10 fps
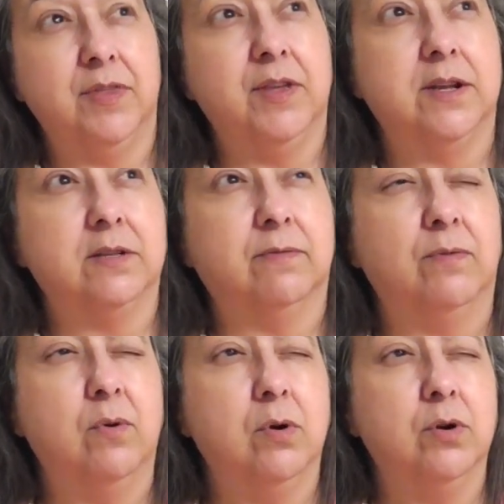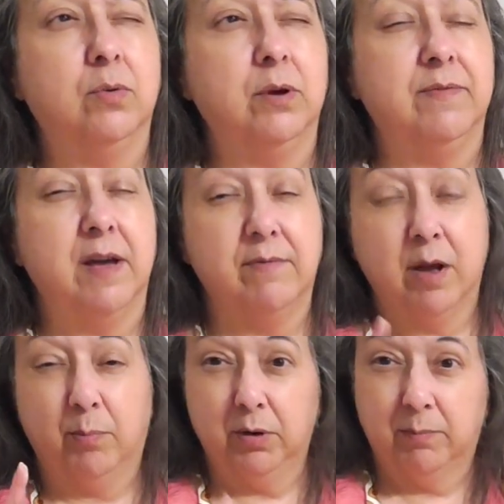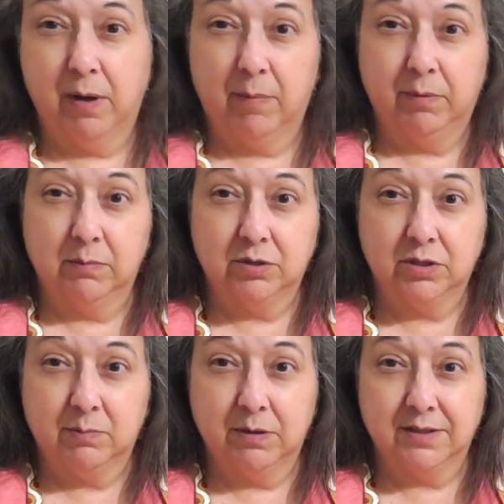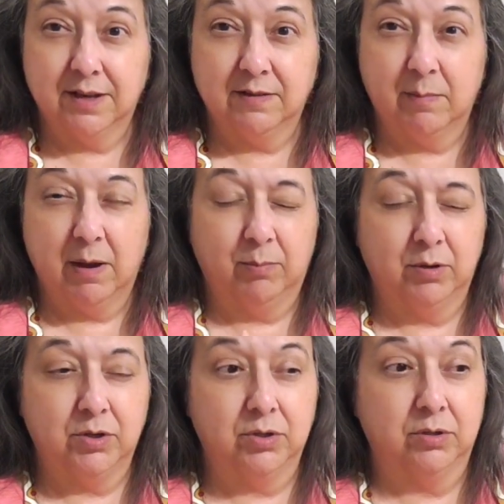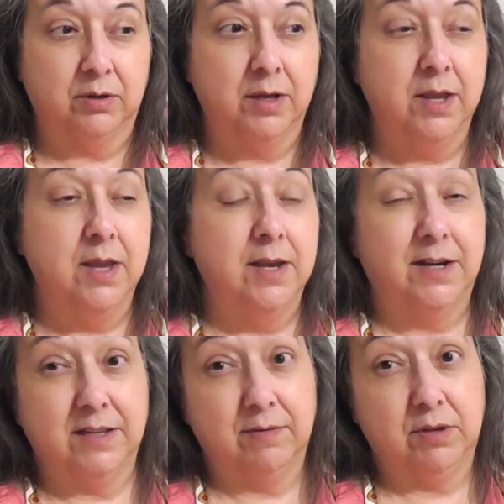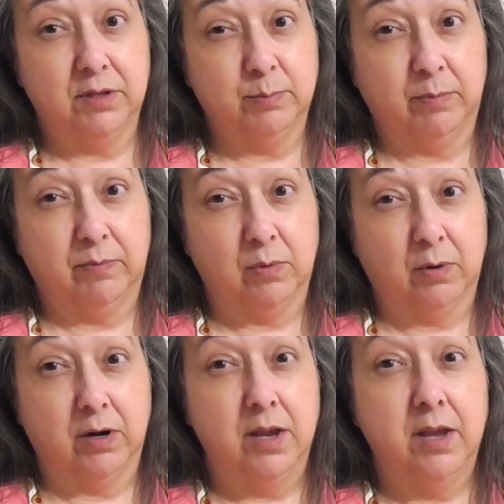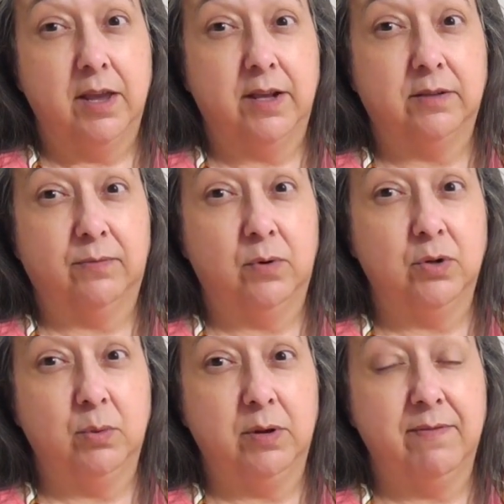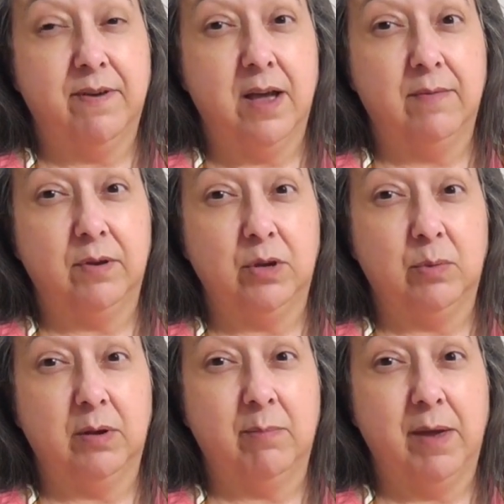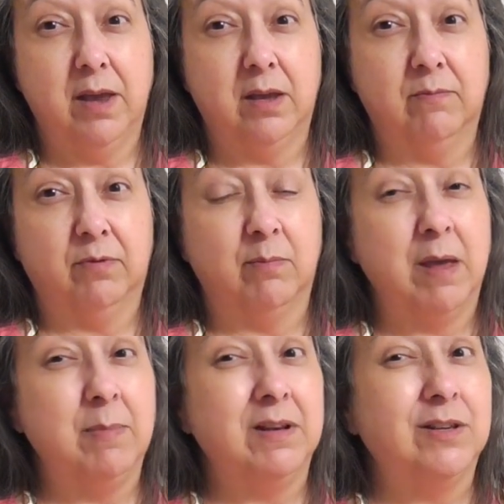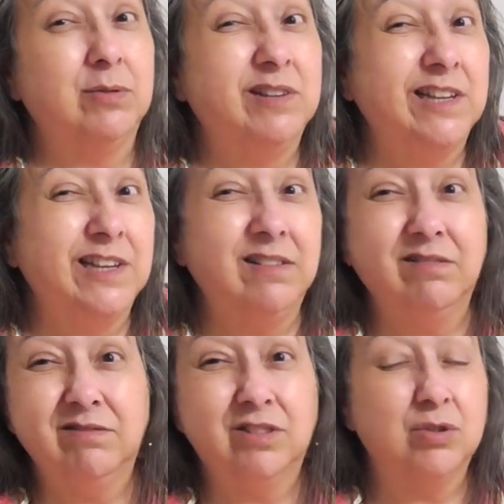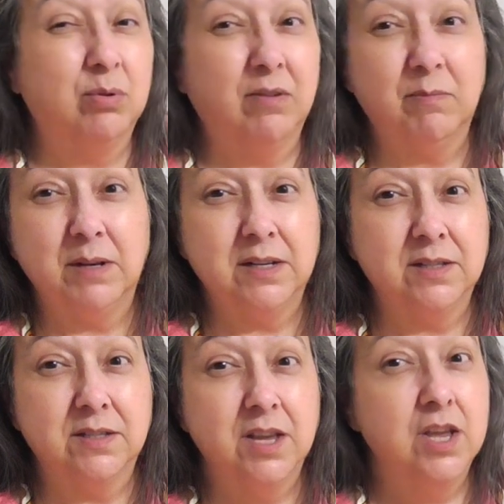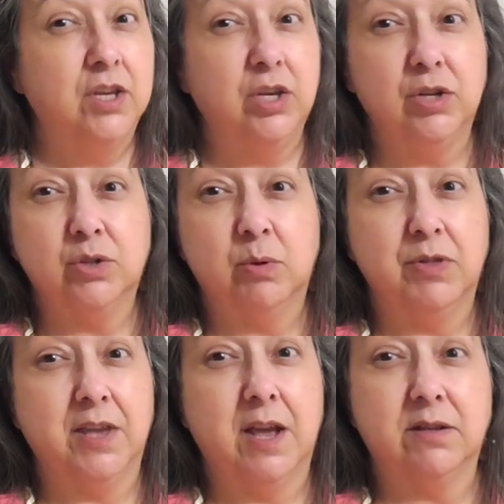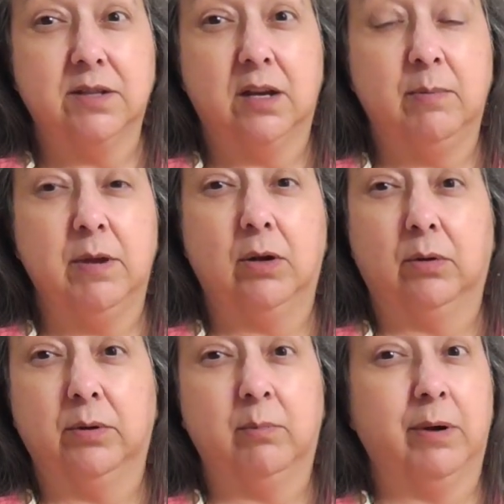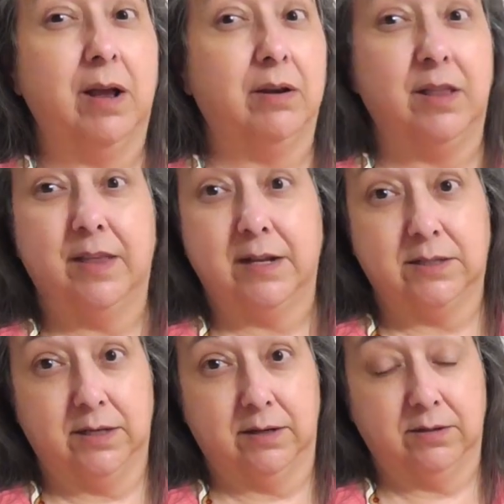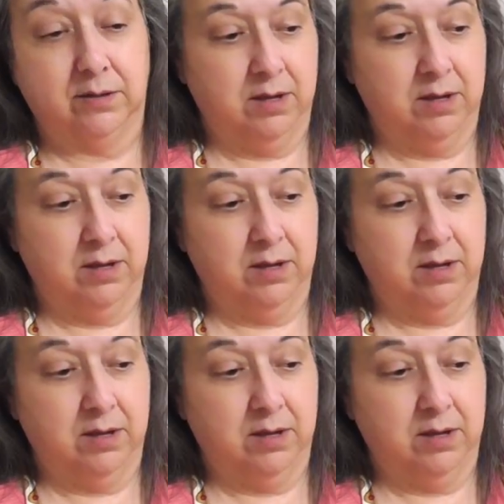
I think it's 425. I'll put a pop-up just to be able to say something. I'm pretty sure, because I've done this before. It's 425, and you want to bake them for maybe 10 to 12 minutes. You just want the outside to be golden brown, and that's it.